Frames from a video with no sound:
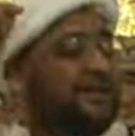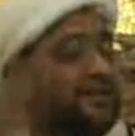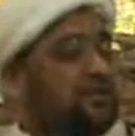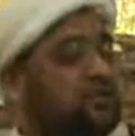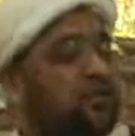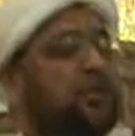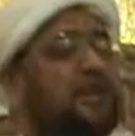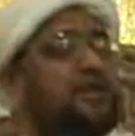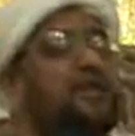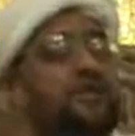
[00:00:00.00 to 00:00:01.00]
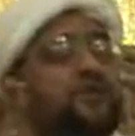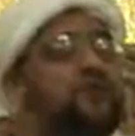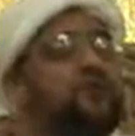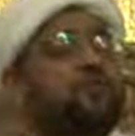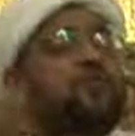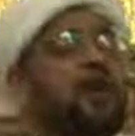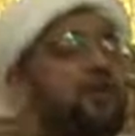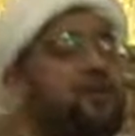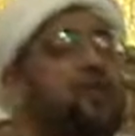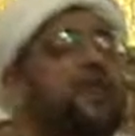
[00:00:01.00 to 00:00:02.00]
in this world, if you do
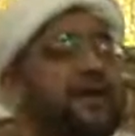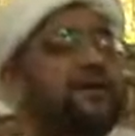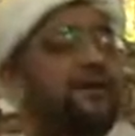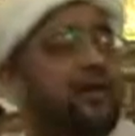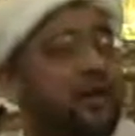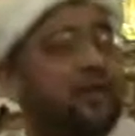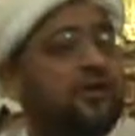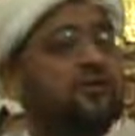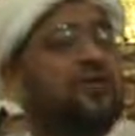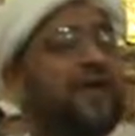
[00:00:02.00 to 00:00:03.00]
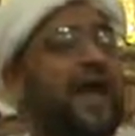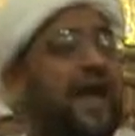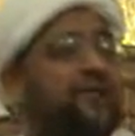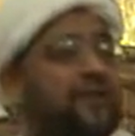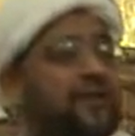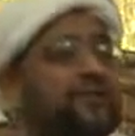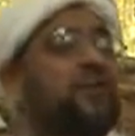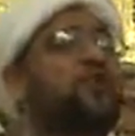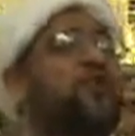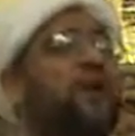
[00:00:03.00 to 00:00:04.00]
not obey the laws, what
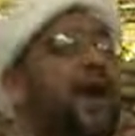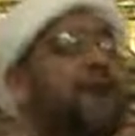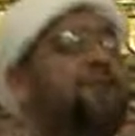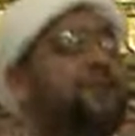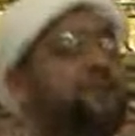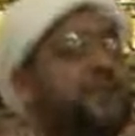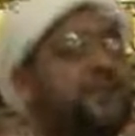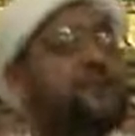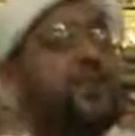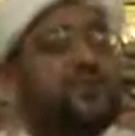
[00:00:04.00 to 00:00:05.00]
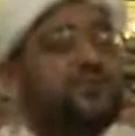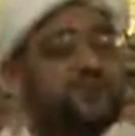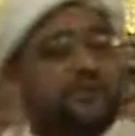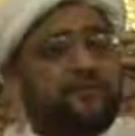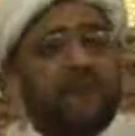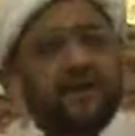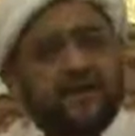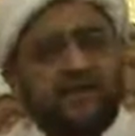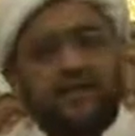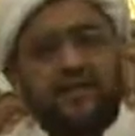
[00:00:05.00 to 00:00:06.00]
happens? You have to face the punishment for
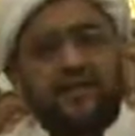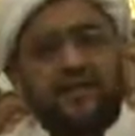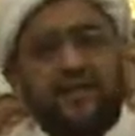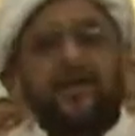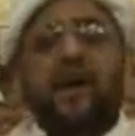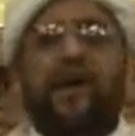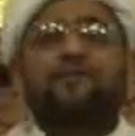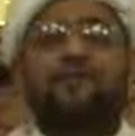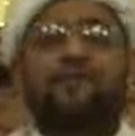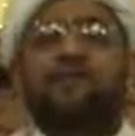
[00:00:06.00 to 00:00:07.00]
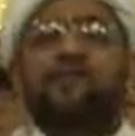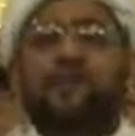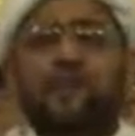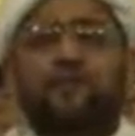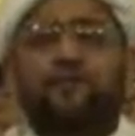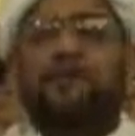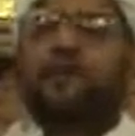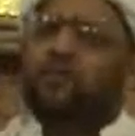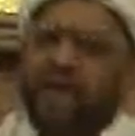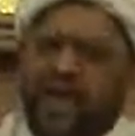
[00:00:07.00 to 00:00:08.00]
it. You have to go to jail for
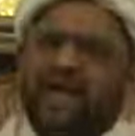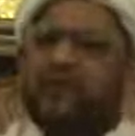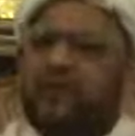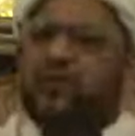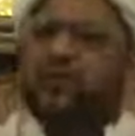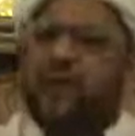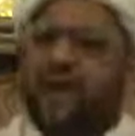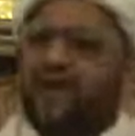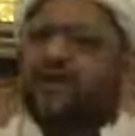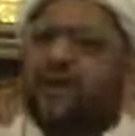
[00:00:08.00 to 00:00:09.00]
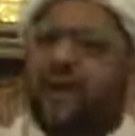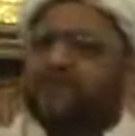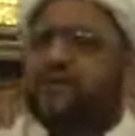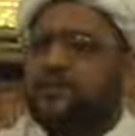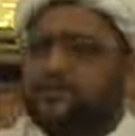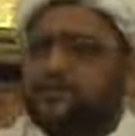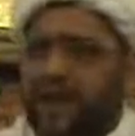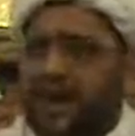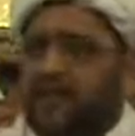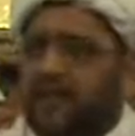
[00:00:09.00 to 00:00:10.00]
it. Whatever you have to do
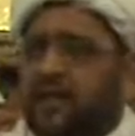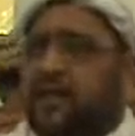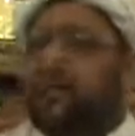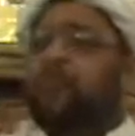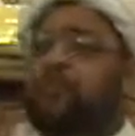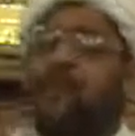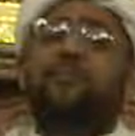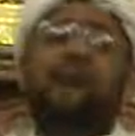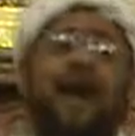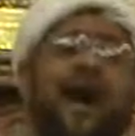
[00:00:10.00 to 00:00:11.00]
that. But